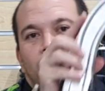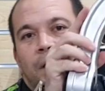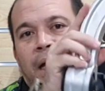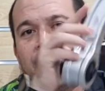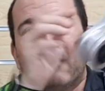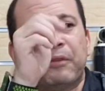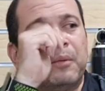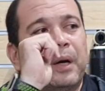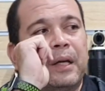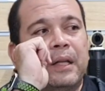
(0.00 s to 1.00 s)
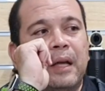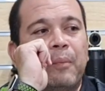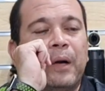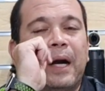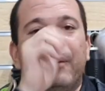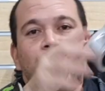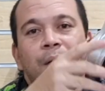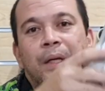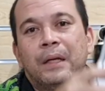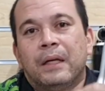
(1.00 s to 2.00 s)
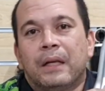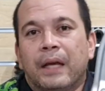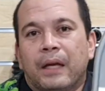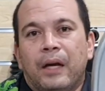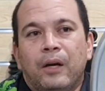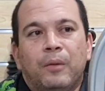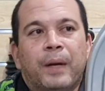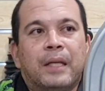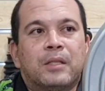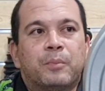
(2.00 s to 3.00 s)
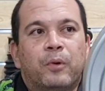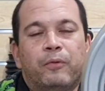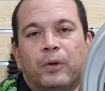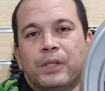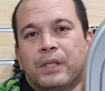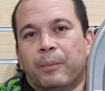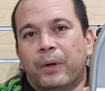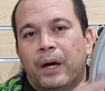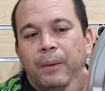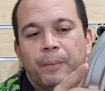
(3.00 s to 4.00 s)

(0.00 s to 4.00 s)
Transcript: an aftermarket upper arm like Ironman's Pro Forged upper arm.